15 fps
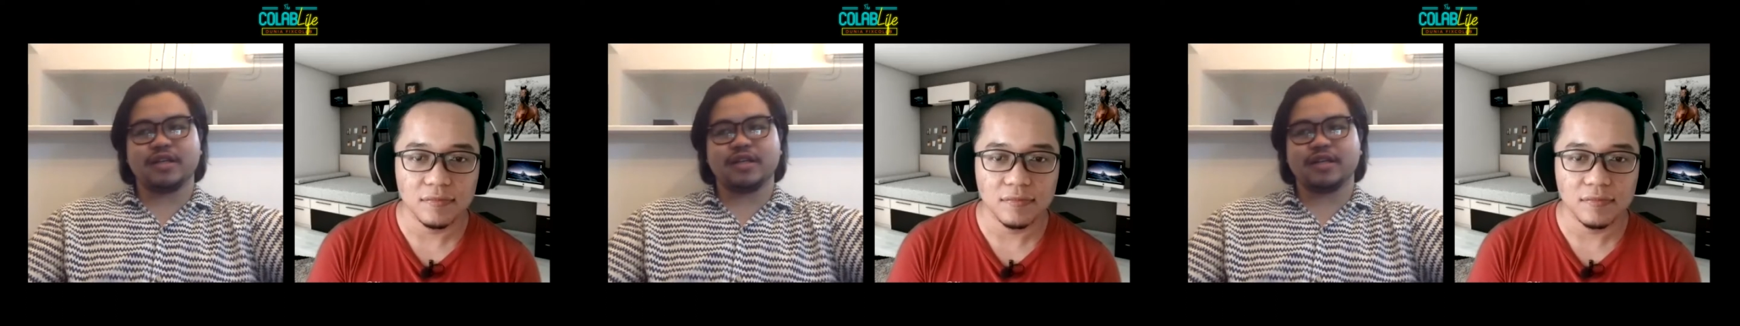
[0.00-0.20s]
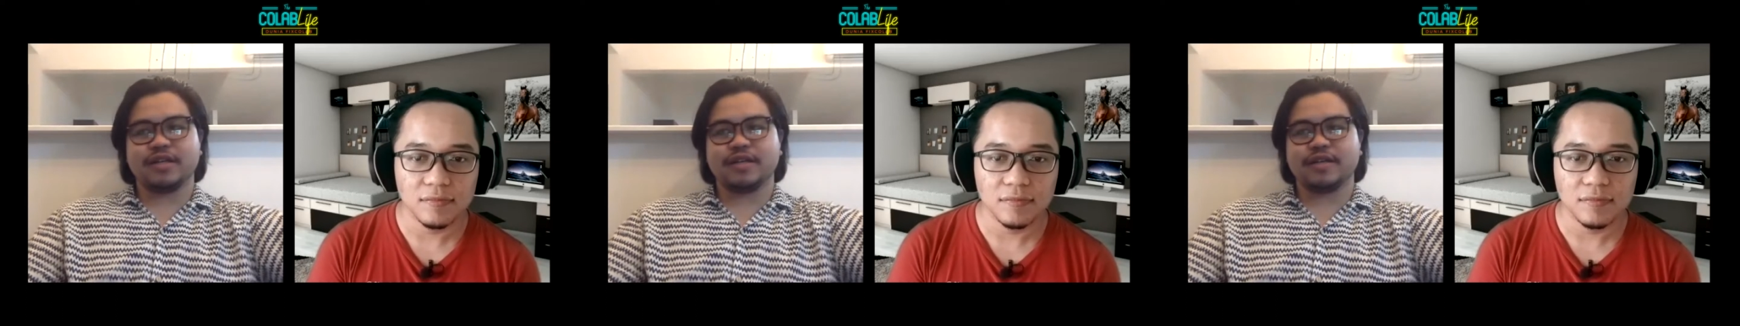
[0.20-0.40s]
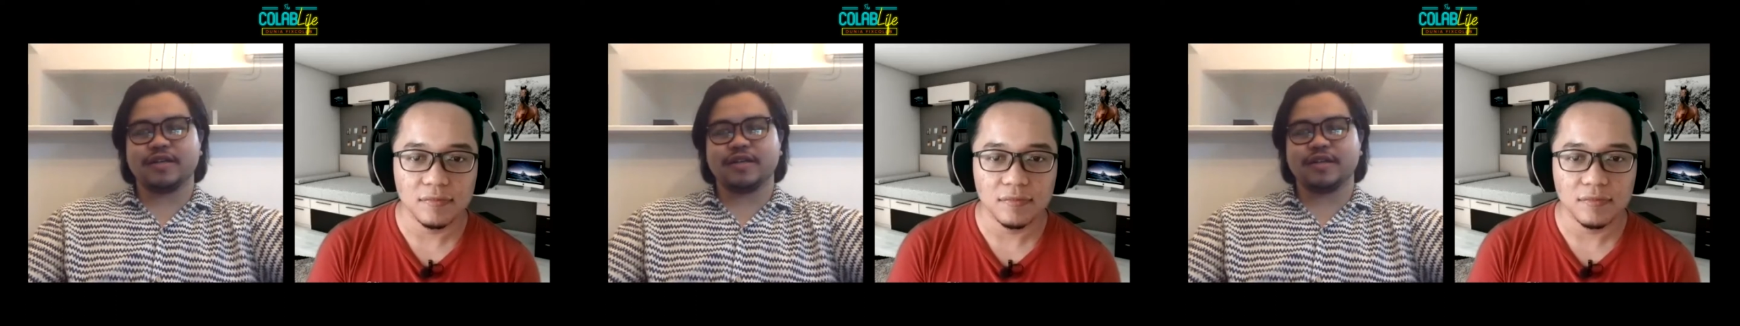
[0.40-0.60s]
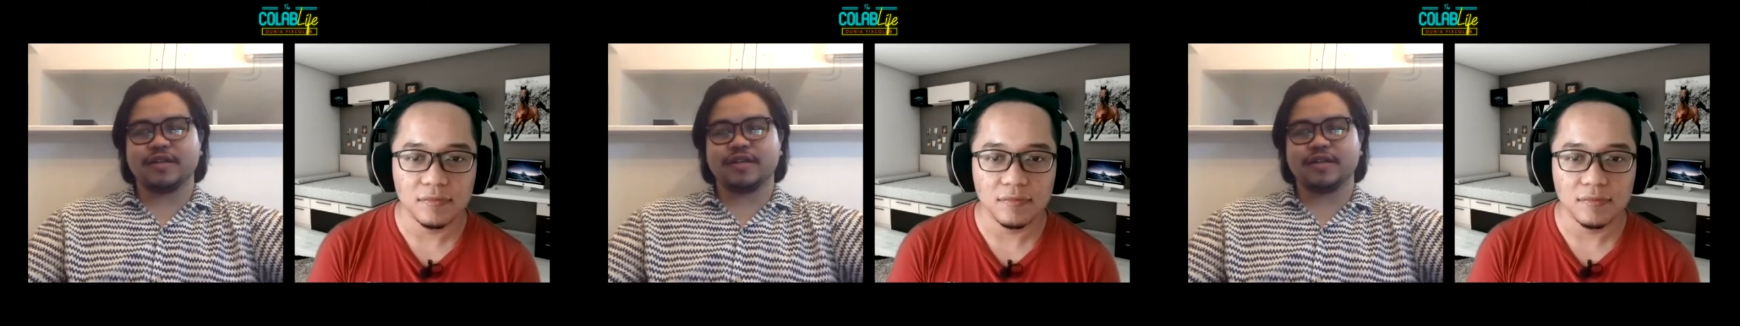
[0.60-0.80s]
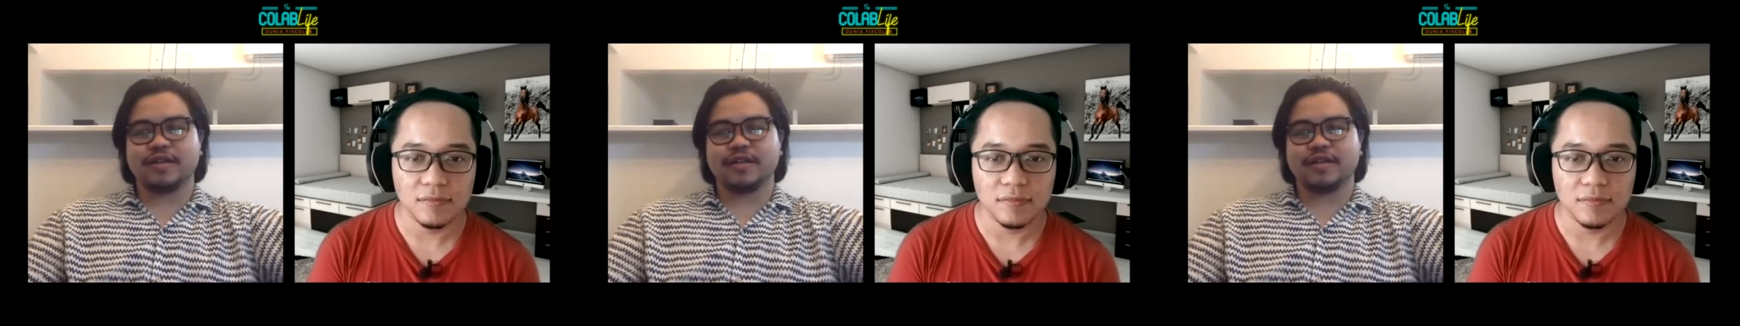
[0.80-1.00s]

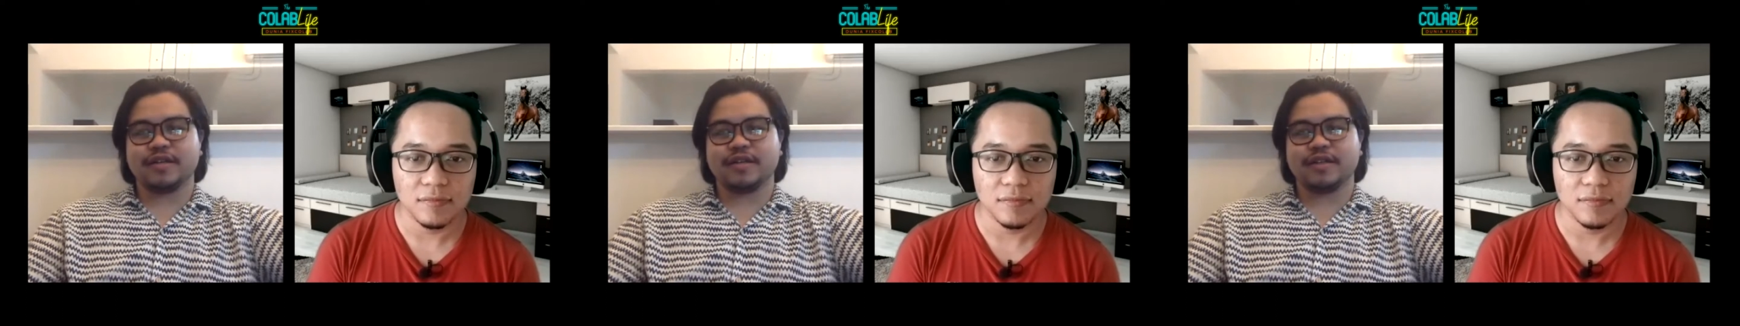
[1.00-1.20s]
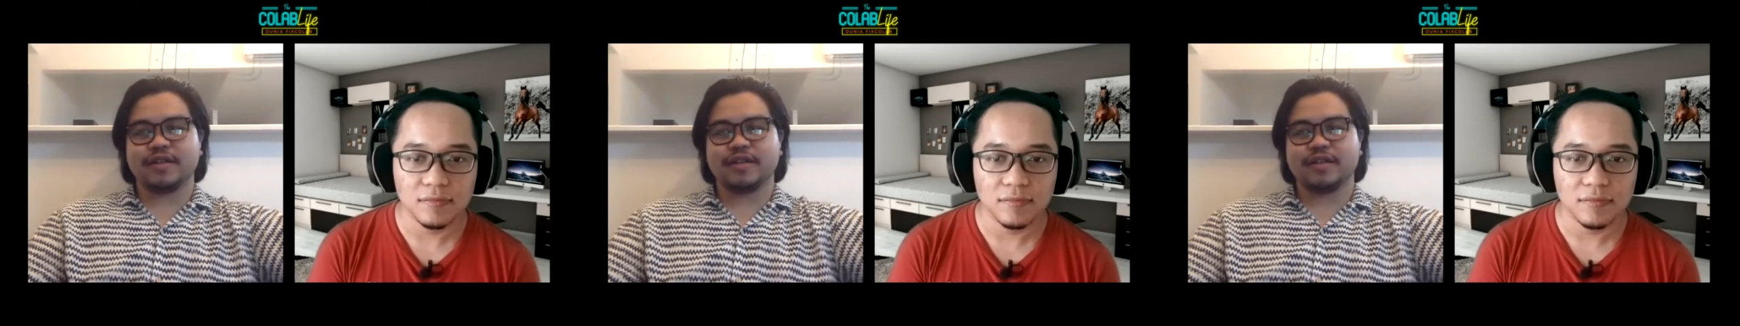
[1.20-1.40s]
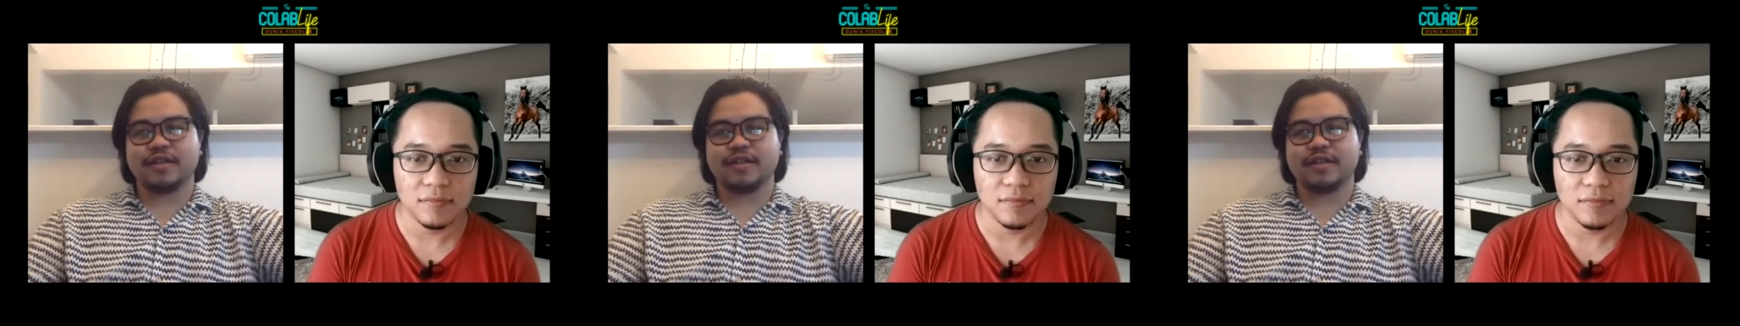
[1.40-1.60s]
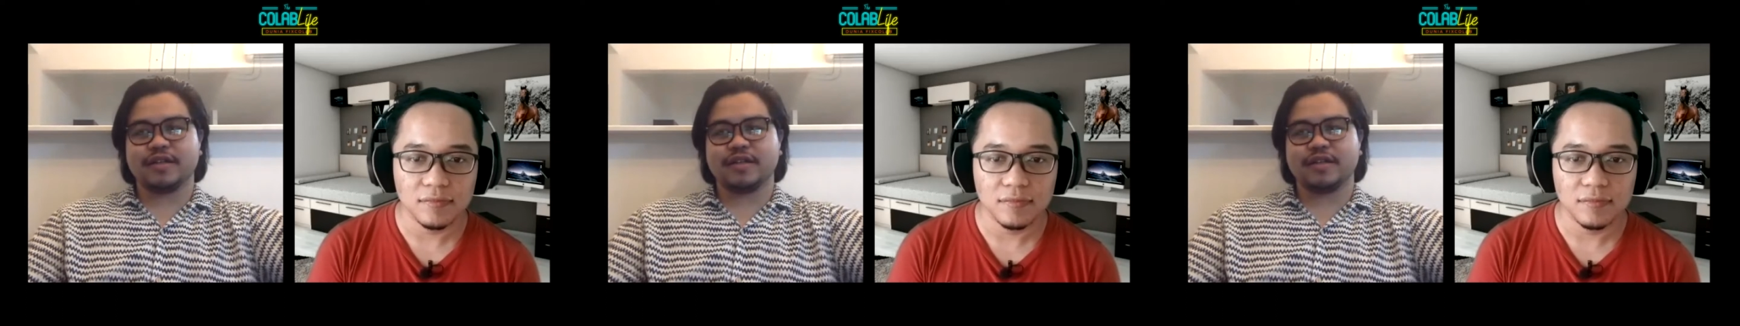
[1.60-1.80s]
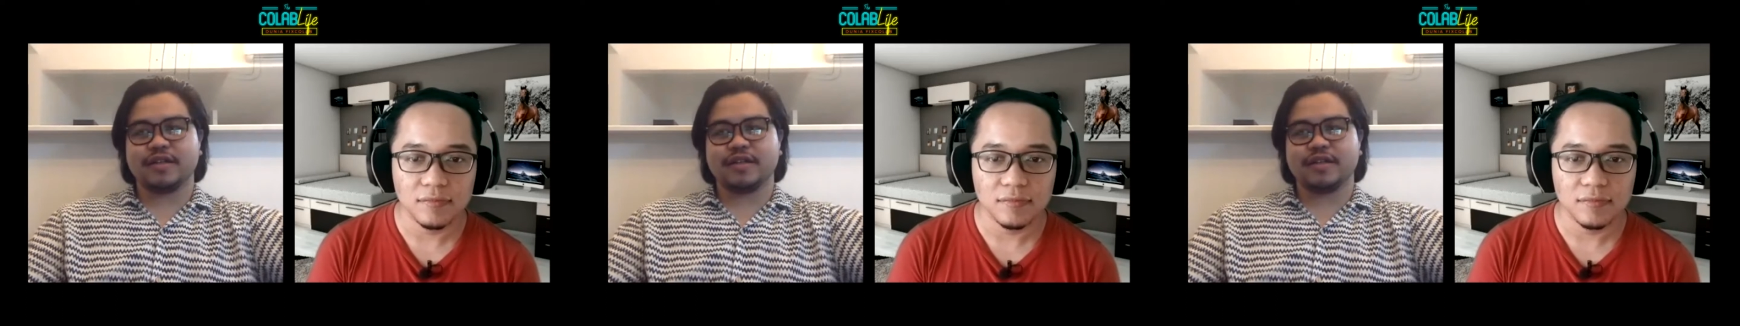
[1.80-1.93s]
[no speech]